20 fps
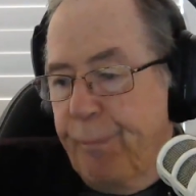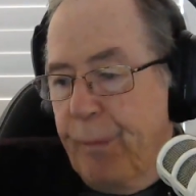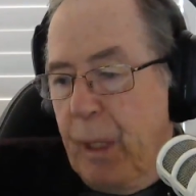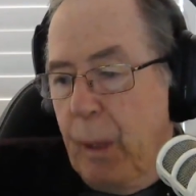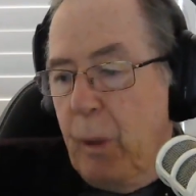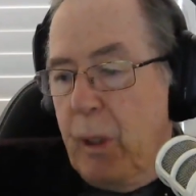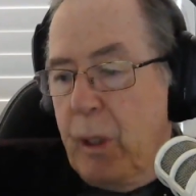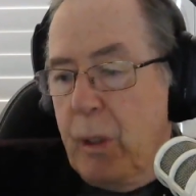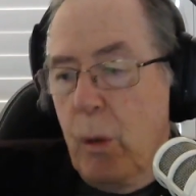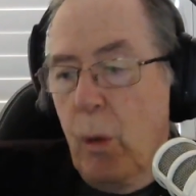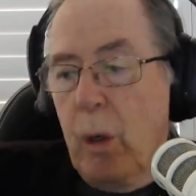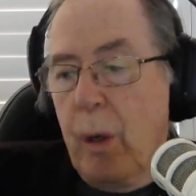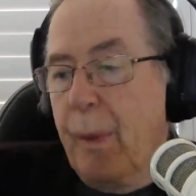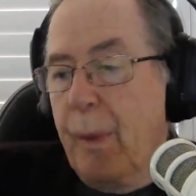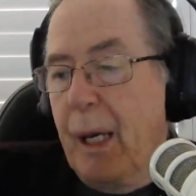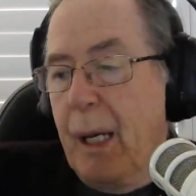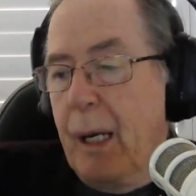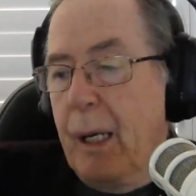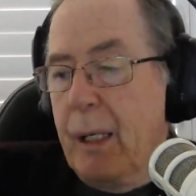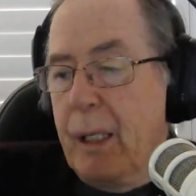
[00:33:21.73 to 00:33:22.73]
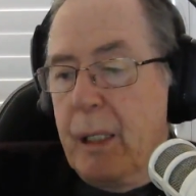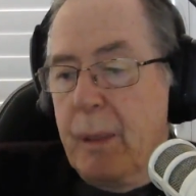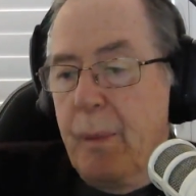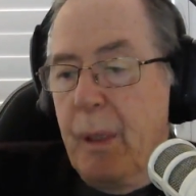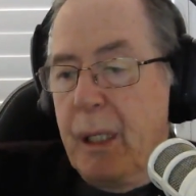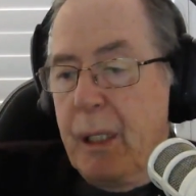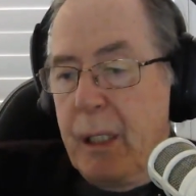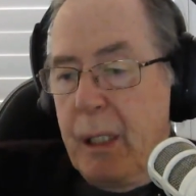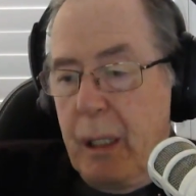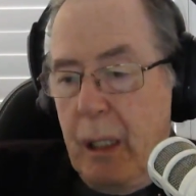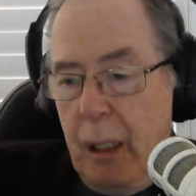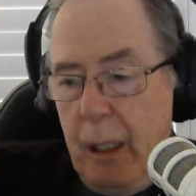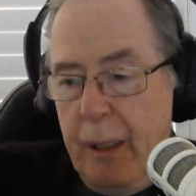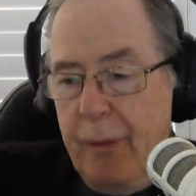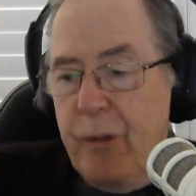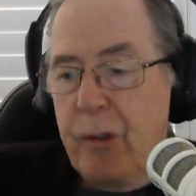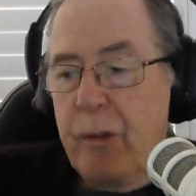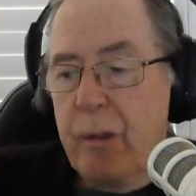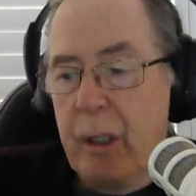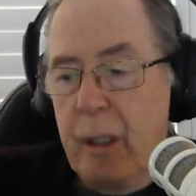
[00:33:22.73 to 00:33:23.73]
won't talk about it as much. The
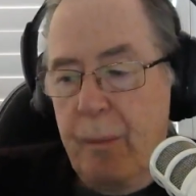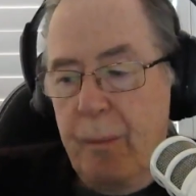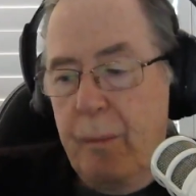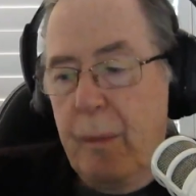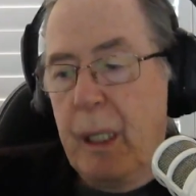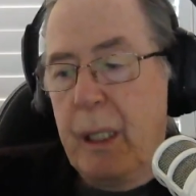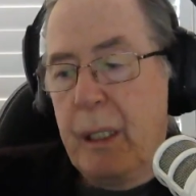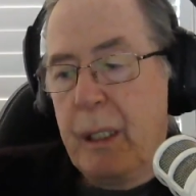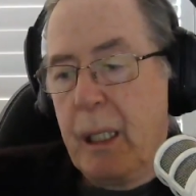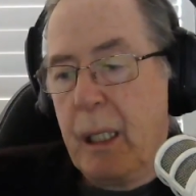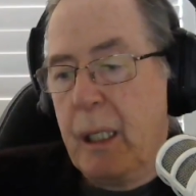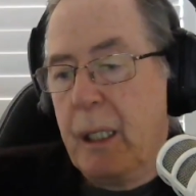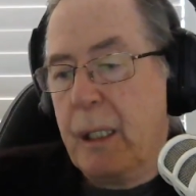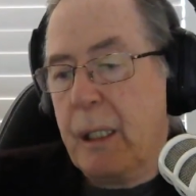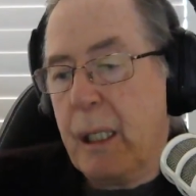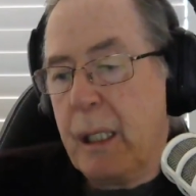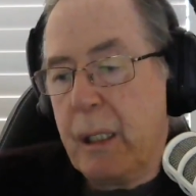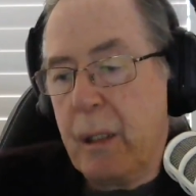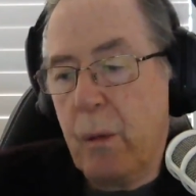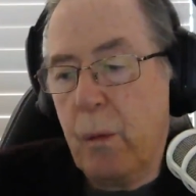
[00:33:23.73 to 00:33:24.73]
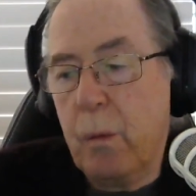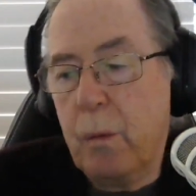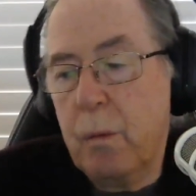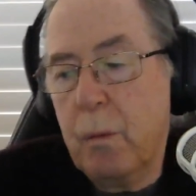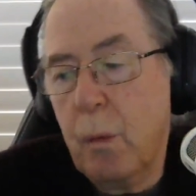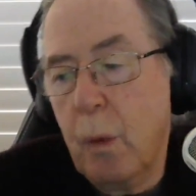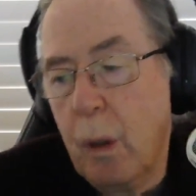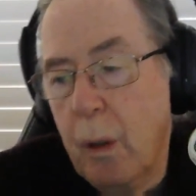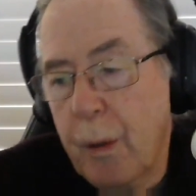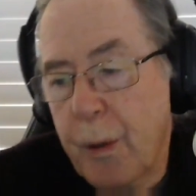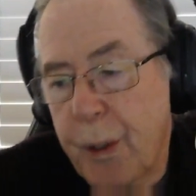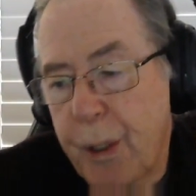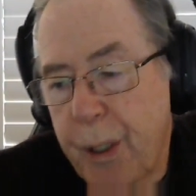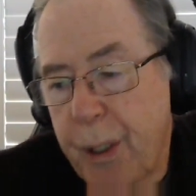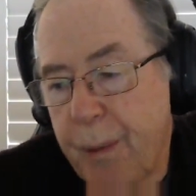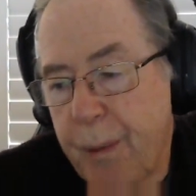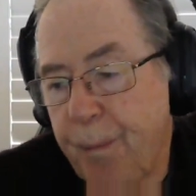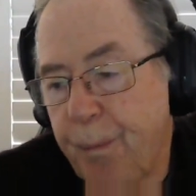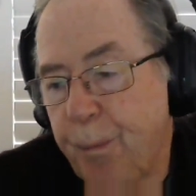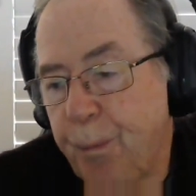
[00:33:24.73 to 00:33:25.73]
live stream maintains as it
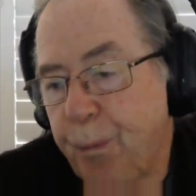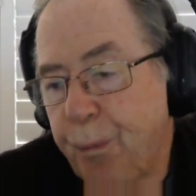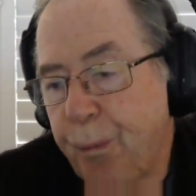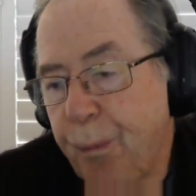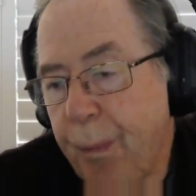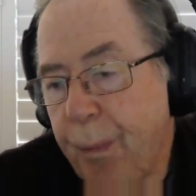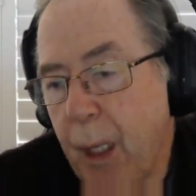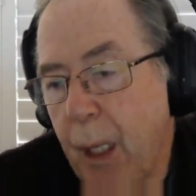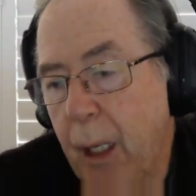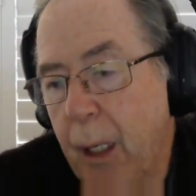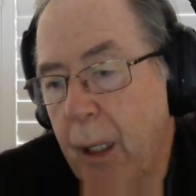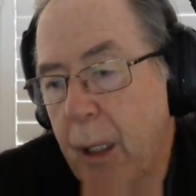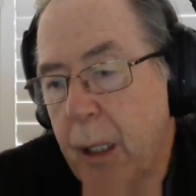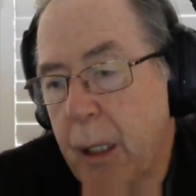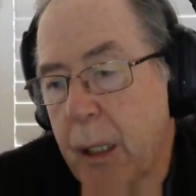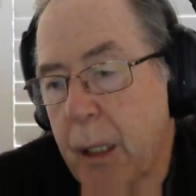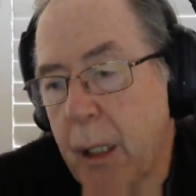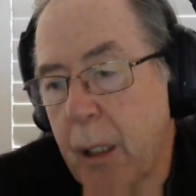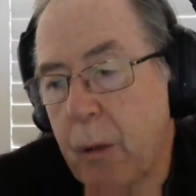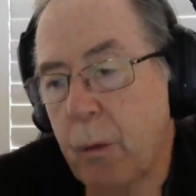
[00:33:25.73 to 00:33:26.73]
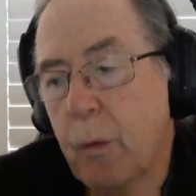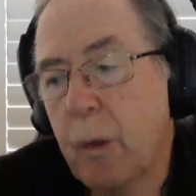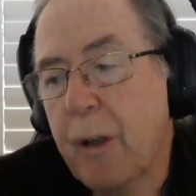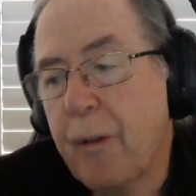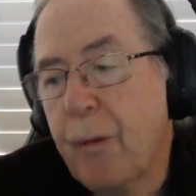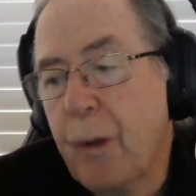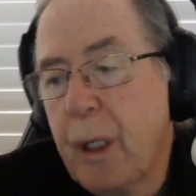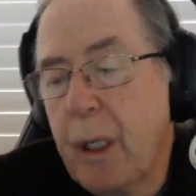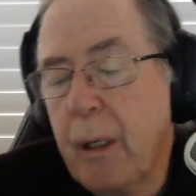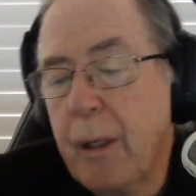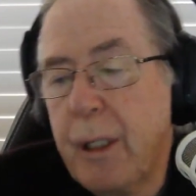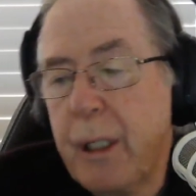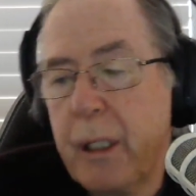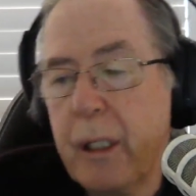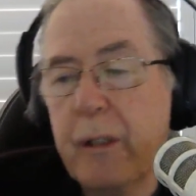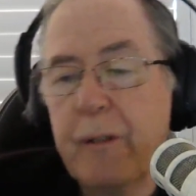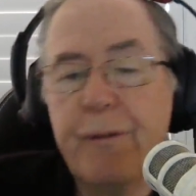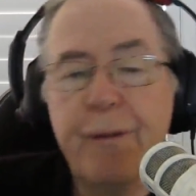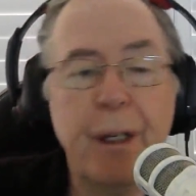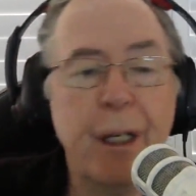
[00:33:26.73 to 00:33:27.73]
was. So what have we got
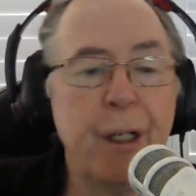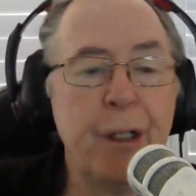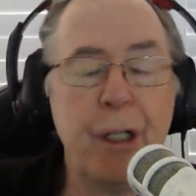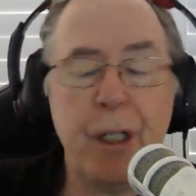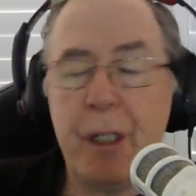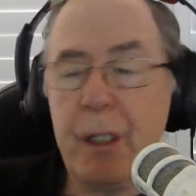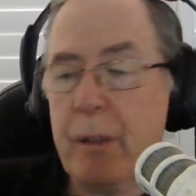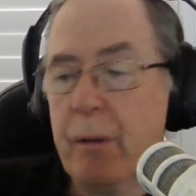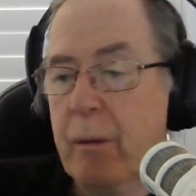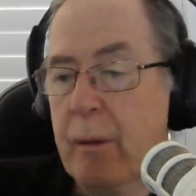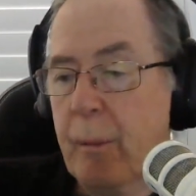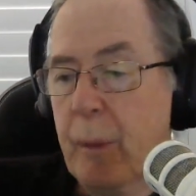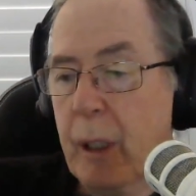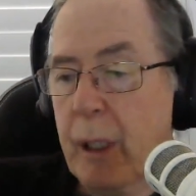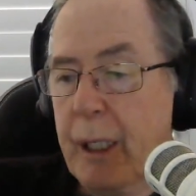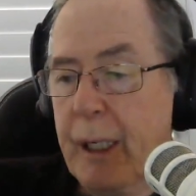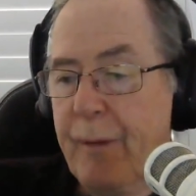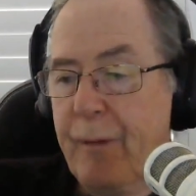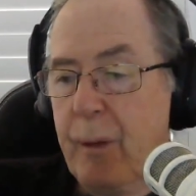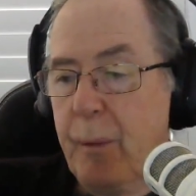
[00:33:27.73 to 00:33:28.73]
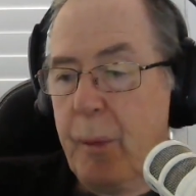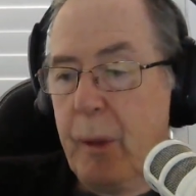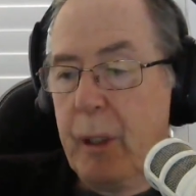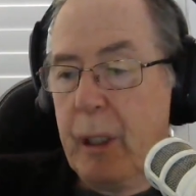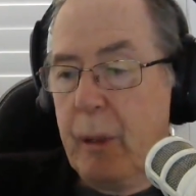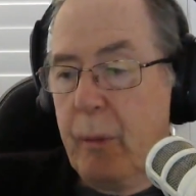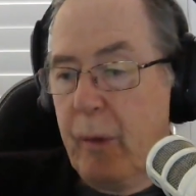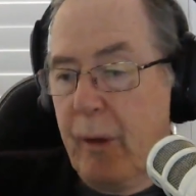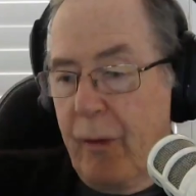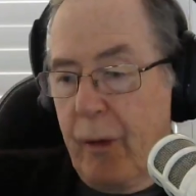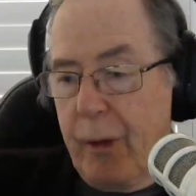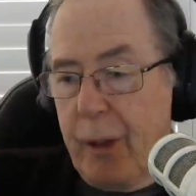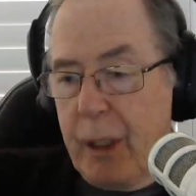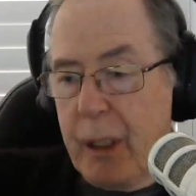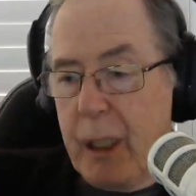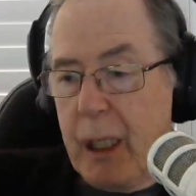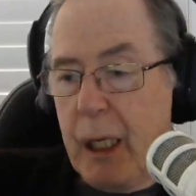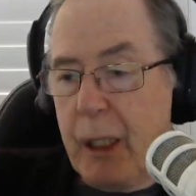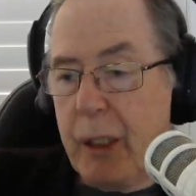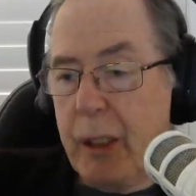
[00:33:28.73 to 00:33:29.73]
so far? Just to remind everybody, we've got the
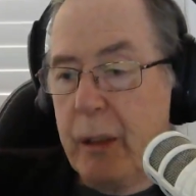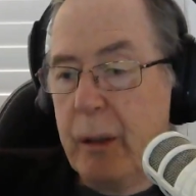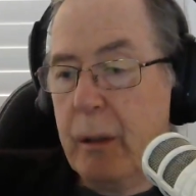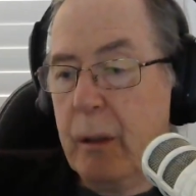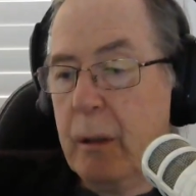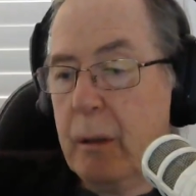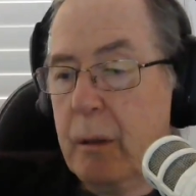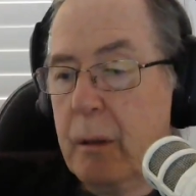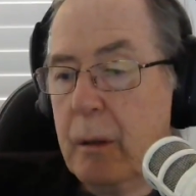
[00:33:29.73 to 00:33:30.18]
statue,